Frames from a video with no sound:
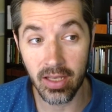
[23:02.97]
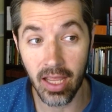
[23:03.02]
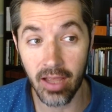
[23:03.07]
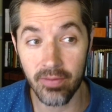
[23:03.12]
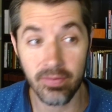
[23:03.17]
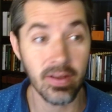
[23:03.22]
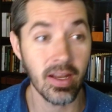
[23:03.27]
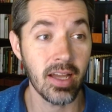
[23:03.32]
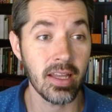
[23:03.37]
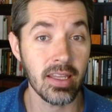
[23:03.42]

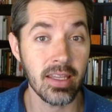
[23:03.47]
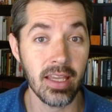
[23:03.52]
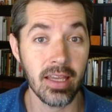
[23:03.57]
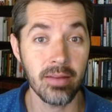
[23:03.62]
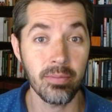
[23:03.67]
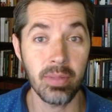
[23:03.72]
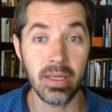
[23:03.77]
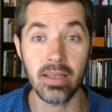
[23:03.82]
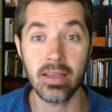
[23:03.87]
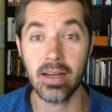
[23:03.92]
have not
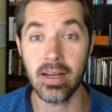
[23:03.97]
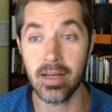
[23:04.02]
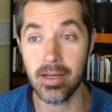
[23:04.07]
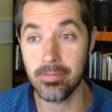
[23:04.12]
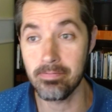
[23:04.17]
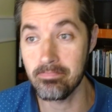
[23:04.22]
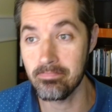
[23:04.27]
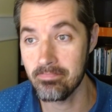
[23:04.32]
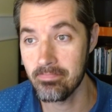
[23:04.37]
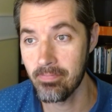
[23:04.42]
yet
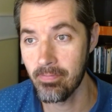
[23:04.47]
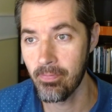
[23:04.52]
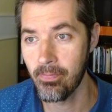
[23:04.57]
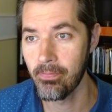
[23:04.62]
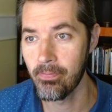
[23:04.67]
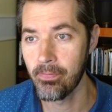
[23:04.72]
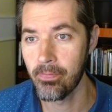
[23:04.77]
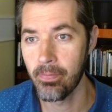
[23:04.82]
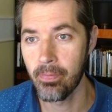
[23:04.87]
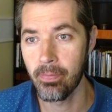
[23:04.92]
become
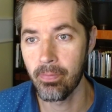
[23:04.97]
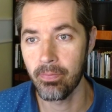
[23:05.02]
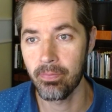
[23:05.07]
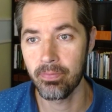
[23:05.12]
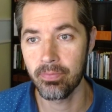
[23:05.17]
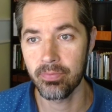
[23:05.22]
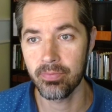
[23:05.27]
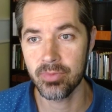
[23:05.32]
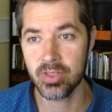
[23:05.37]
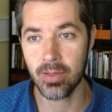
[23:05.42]

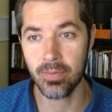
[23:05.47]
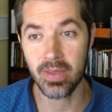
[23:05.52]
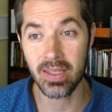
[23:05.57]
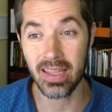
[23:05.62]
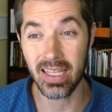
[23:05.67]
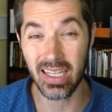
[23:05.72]
something